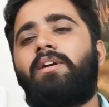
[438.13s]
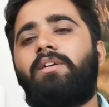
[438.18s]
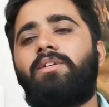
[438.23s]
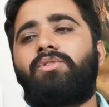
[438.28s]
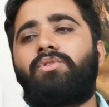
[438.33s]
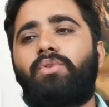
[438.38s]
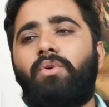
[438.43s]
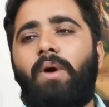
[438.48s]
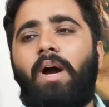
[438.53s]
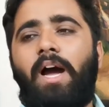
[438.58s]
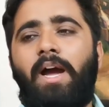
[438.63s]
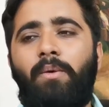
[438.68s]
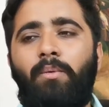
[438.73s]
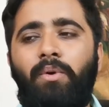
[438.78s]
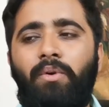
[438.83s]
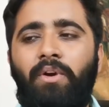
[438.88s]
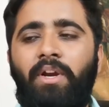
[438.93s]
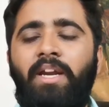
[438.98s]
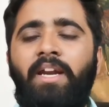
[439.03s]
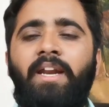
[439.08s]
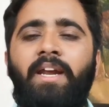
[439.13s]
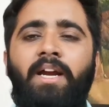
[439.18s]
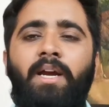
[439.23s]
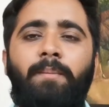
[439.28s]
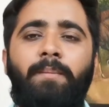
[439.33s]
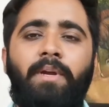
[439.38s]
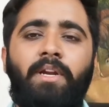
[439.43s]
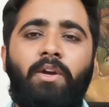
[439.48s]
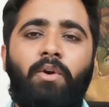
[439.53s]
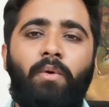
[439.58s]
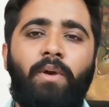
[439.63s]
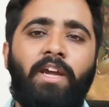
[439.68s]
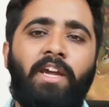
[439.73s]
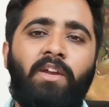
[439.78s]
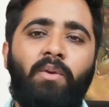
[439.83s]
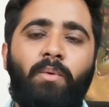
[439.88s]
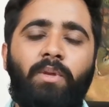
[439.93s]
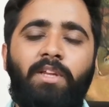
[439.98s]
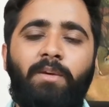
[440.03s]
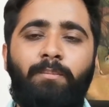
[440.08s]
So I would really recommend going
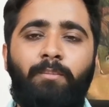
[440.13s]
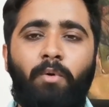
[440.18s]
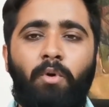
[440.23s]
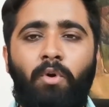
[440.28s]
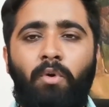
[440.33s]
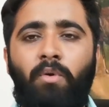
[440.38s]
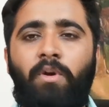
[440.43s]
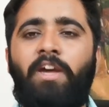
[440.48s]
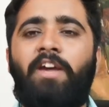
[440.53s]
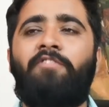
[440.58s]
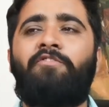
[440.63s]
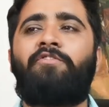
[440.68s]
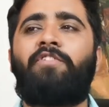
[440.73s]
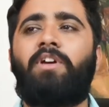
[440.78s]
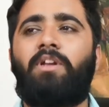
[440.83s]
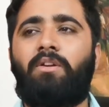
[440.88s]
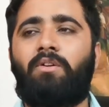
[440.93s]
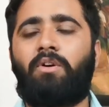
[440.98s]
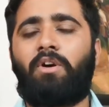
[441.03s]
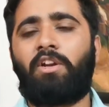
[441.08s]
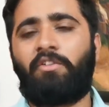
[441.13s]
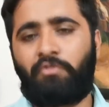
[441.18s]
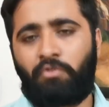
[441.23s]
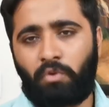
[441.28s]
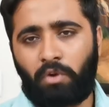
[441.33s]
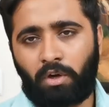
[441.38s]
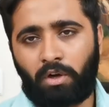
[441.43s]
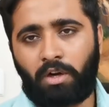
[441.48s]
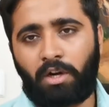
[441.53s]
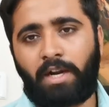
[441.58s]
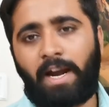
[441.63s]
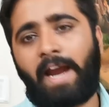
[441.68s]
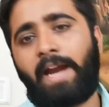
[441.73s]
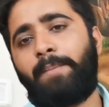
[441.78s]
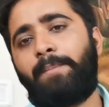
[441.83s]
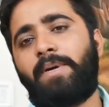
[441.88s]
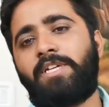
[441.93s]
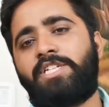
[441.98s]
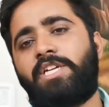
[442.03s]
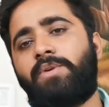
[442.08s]
in with the Poco F1, or if you are on a
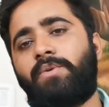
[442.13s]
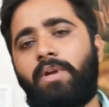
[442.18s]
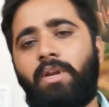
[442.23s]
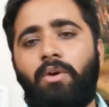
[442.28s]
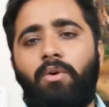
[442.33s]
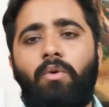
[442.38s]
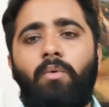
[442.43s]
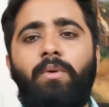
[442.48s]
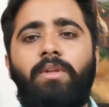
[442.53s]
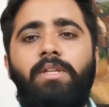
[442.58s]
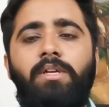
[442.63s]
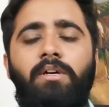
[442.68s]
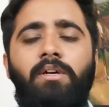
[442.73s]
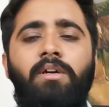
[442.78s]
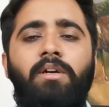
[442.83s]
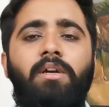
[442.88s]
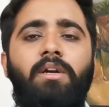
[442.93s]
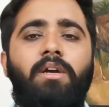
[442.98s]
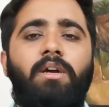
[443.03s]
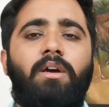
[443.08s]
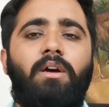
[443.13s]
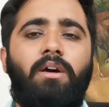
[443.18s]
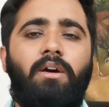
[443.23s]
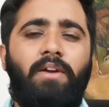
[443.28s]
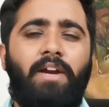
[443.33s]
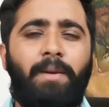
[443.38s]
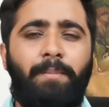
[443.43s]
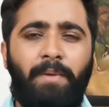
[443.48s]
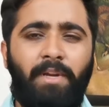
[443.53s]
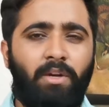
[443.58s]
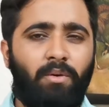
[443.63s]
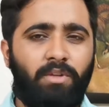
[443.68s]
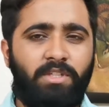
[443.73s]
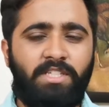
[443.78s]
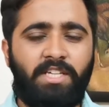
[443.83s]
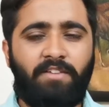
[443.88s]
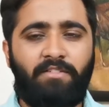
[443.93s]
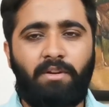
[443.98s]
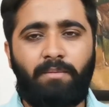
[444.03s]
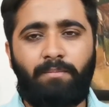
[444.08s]
tight budget, you can go with the Redmi Note
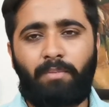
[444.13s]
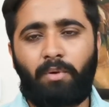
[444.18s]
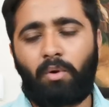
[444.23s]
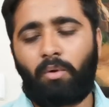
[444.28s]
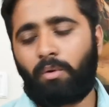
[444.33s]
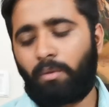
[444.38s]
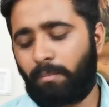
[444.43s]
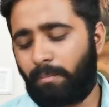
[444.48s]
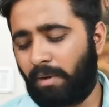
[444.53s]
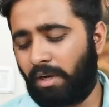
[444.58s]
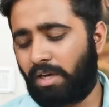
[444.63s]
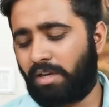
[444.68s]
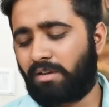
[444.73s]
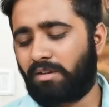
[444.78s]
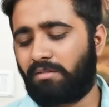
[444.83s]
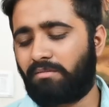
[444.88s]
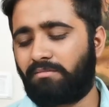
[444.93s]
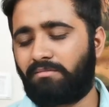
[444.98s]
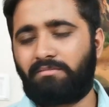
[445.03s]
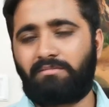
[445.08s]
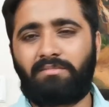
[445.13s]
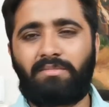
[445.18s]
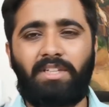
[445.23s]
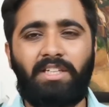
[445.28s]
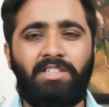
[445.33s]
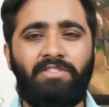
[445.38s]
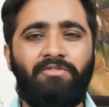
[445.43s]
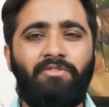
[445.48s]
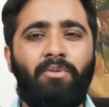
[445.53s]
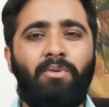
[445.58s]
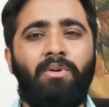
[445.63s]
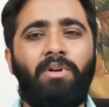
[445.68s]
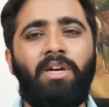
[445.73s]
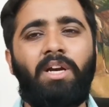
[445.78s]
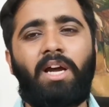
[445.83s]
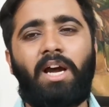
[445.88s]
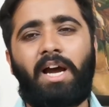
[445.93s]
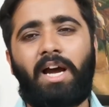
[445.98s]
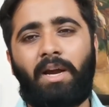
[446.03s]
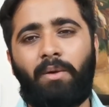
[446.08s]
7 Pro. But this
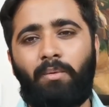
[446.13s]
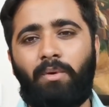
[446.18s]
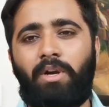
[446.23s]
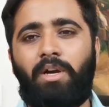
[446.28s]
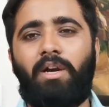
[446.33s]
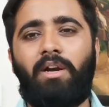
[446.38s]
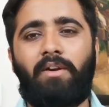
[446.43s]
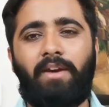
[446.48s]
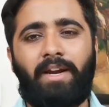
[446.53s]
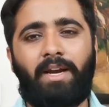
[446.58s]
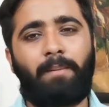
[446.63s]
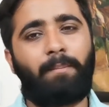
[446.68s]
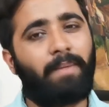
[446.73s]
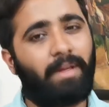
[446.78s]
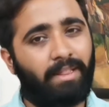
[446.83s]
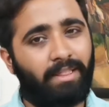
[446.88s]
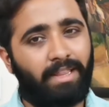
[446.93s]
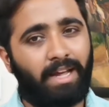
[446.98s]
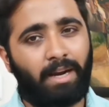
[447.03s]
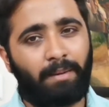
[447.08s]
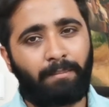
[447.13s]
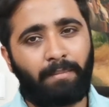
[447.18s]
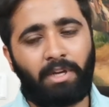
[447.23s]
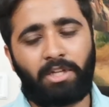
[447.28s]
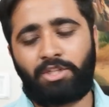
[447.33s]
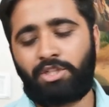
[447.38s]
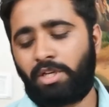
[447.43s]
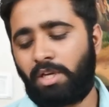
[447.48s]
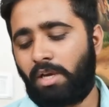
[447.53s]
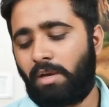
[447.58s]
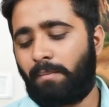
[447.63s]
phone I wouldn't recommend that much.